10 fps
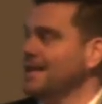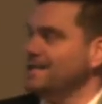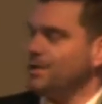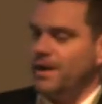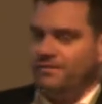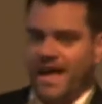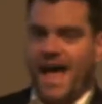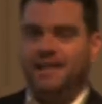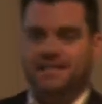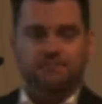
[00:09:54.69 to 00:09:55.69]
So if they
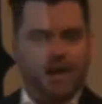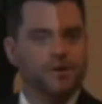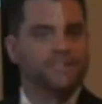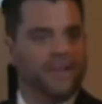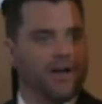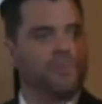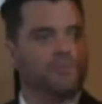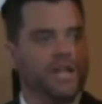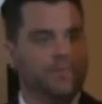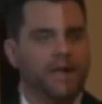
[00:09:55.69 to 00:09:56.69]
had a better CRM
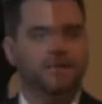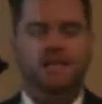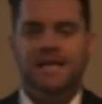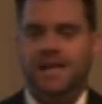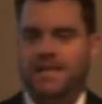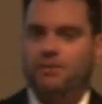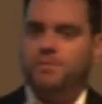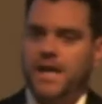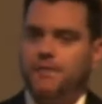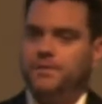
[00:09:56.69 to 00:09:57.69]
database, they would
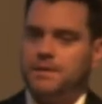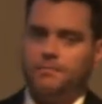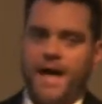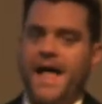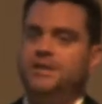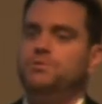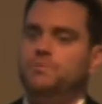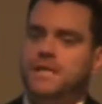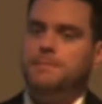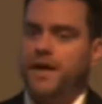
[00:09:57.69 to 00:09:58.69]
be able to match
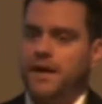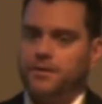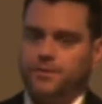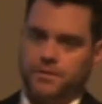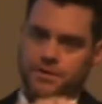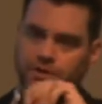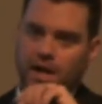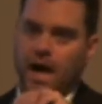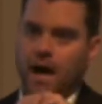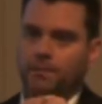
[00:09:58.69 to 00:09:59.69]
me better to the
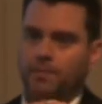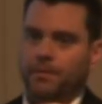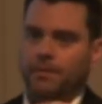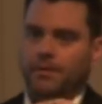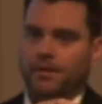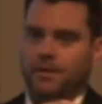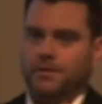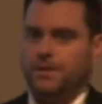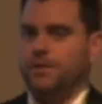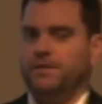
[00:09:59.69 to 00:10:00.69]
job
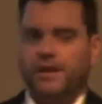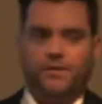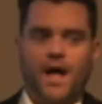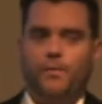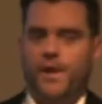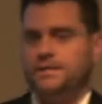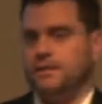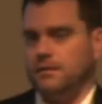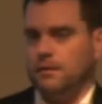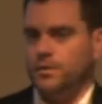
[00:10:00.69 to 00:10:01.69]
so that they're not wasting
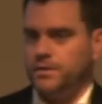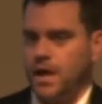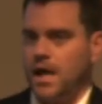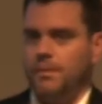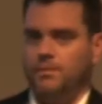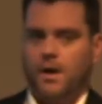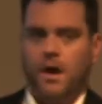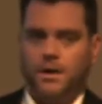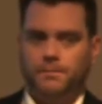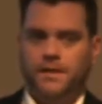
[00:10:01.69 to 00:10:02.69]
their own time
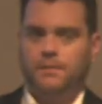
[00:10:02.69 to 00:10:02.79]
calling me